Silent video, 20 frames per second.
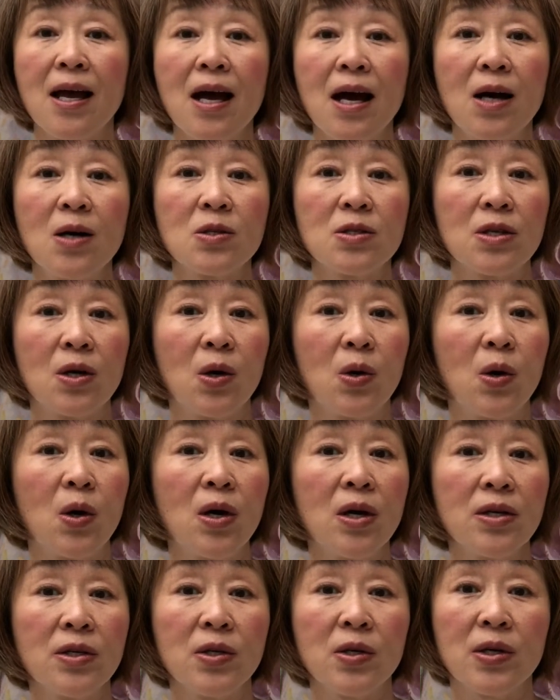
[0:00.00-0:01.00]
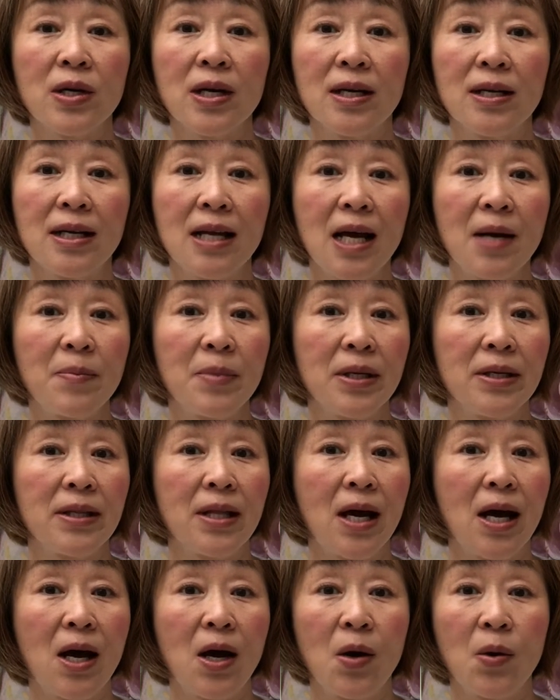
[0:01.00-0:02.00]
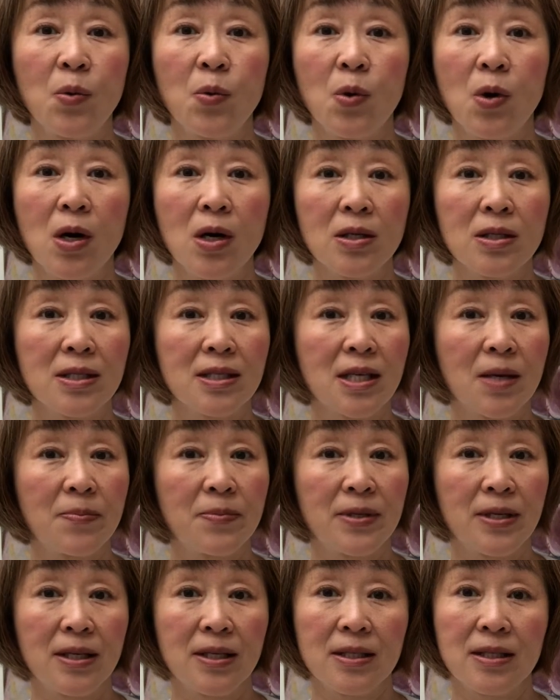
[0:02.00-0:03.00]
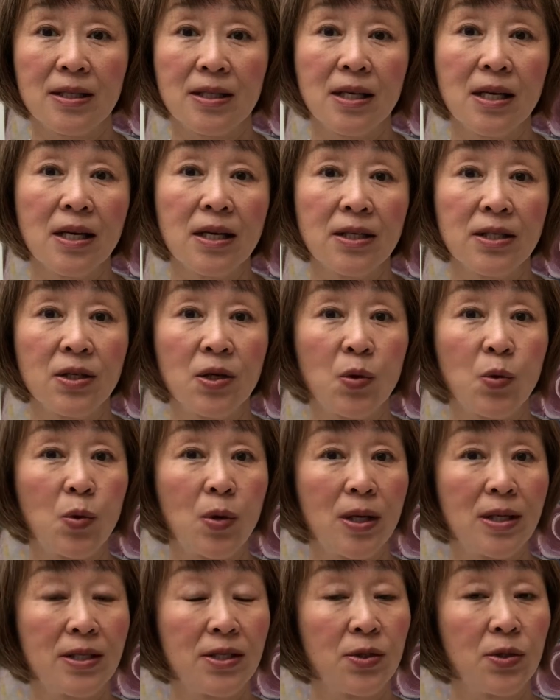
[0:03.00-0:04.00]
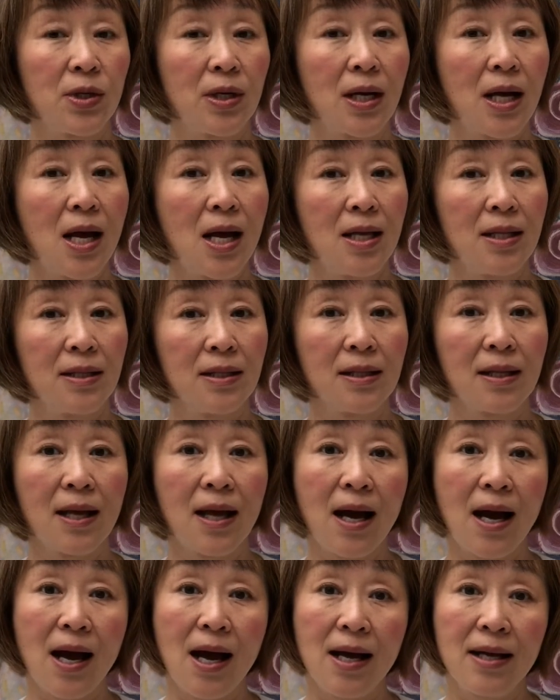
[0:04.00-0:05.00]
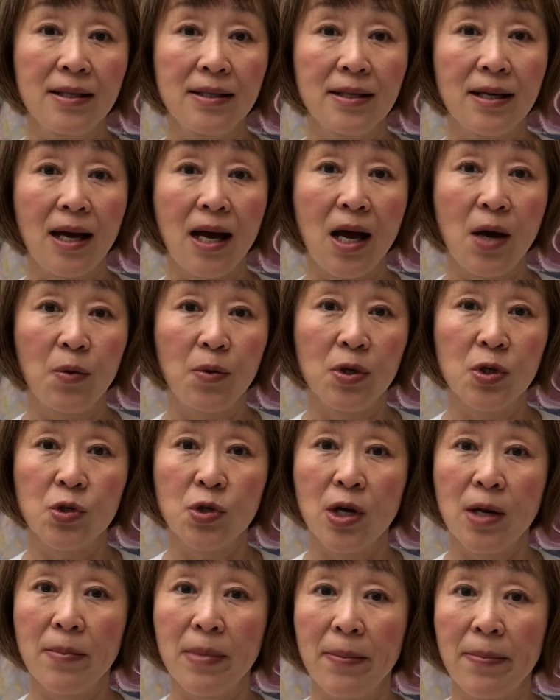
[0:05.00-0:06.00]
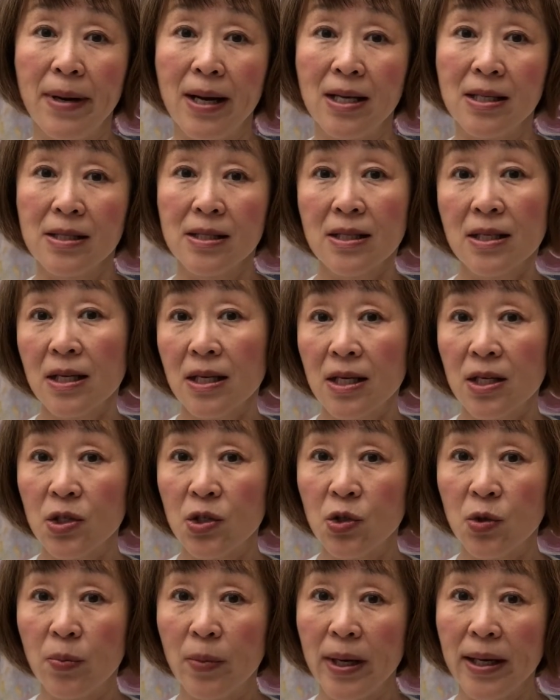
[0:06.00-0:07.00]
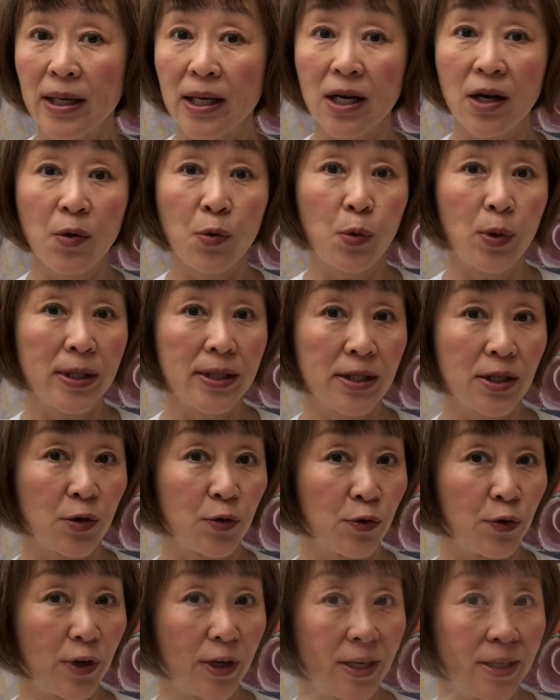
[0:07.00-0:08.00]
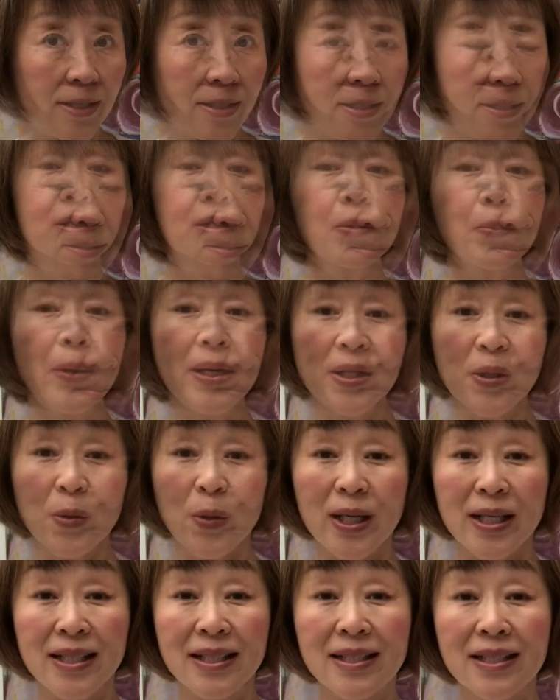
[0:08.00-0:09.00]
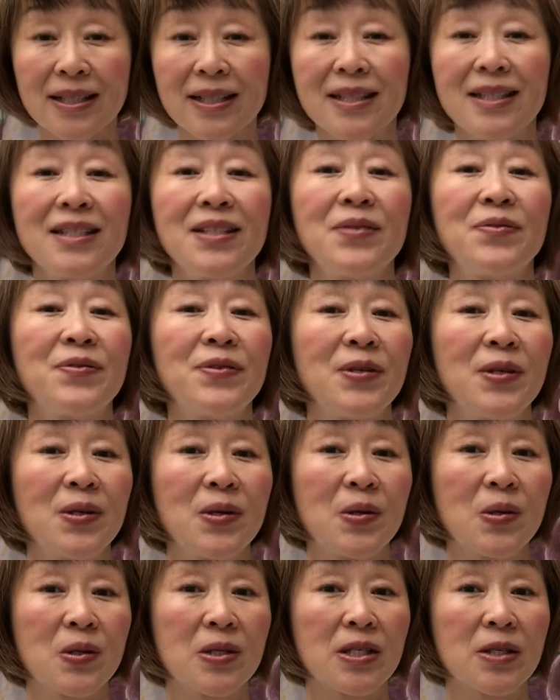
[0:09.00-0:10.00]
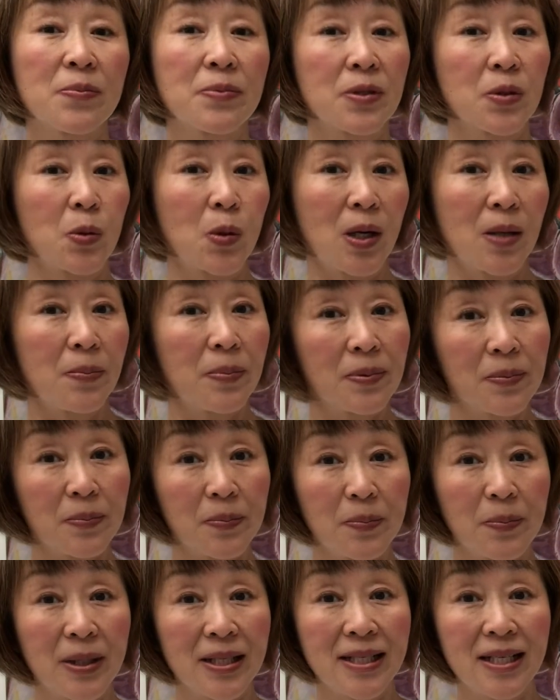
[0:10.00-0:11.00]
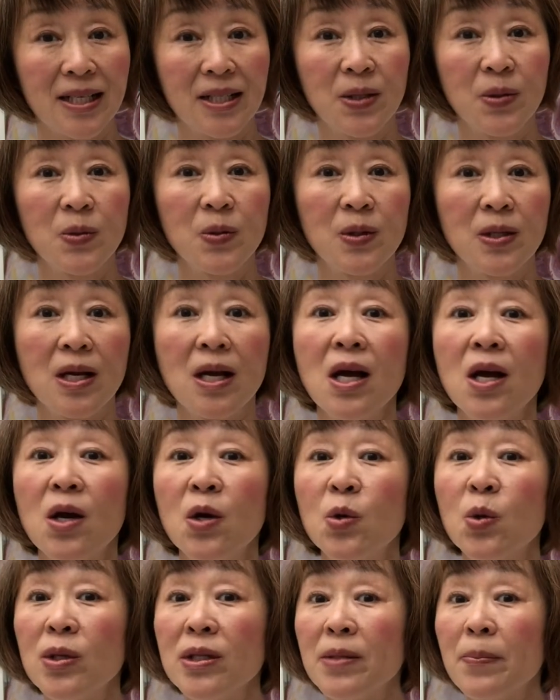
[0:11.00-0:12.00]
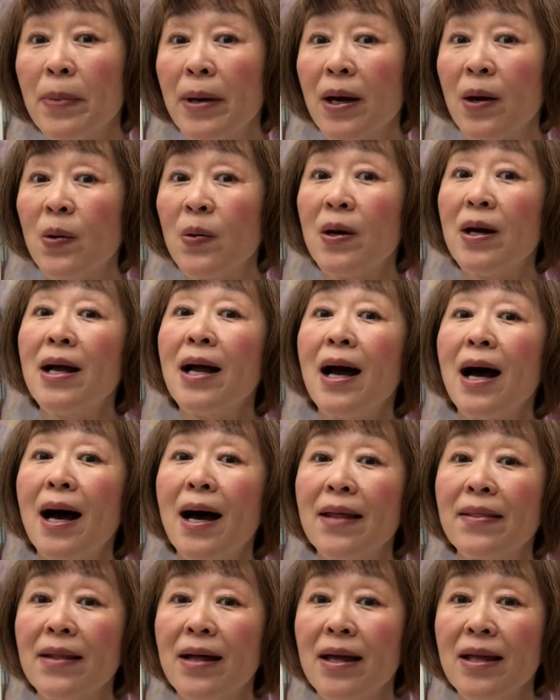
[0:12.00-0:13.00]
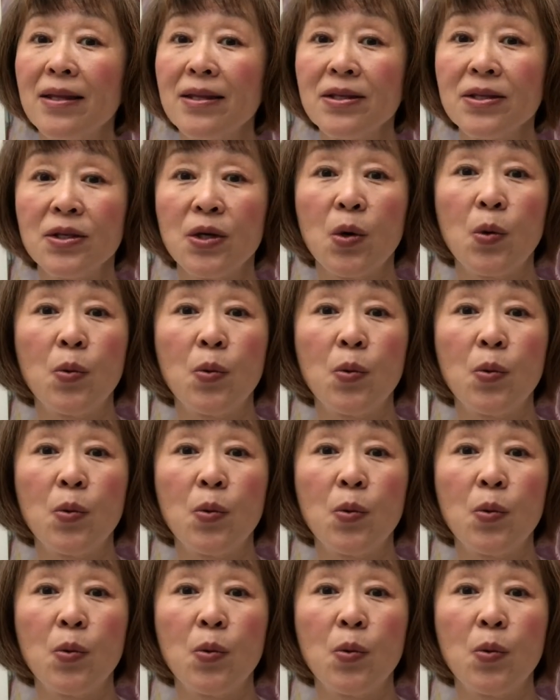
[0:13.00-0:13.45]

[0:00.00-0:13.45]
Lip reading: Also, you can let me know what subject you wish to learn, and I will try my best to make a video for it. By the way, if you subscribe my channel, ring the bell, and then you